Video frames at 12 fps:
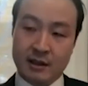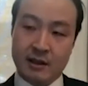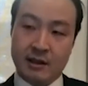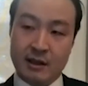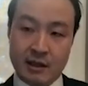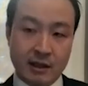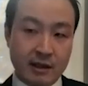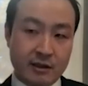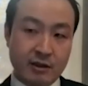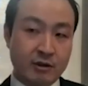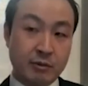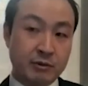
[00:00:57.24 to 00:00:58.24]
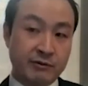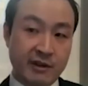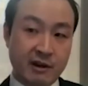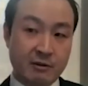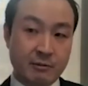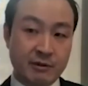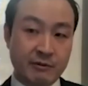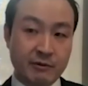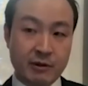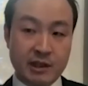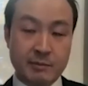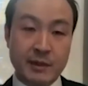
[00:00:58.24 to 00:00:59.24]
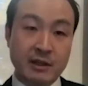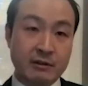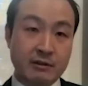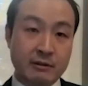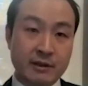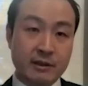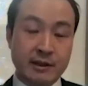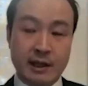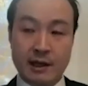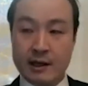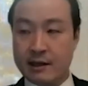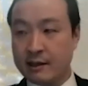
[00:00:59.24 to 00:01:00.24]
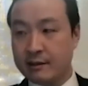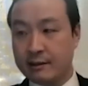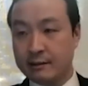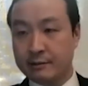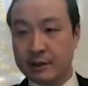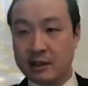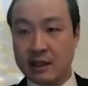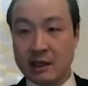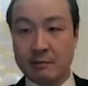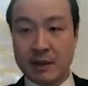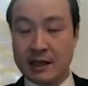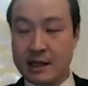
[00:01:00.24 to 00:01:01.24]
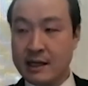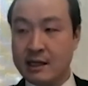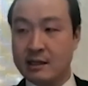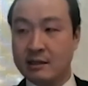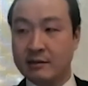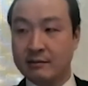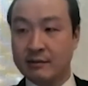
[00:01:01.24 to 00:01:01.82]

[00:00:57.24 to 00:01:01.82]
And there's no approved therapy for these patients either, so it's an unmet need.